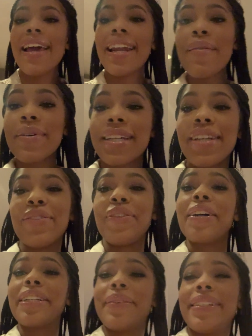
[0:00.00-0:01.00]
and I'm excited to
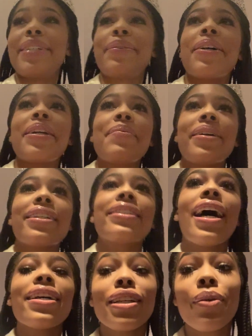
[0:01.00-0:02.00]
vlog the PJ party because
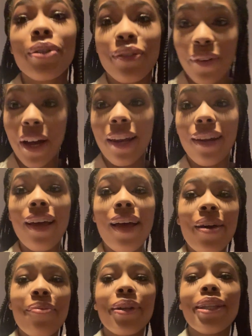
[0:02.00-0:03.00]
last time was fun,
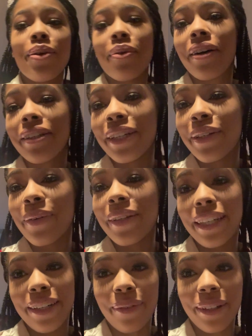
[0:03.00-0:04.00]
but they were all little and
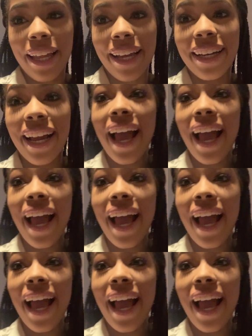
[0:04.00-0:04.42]
they were like,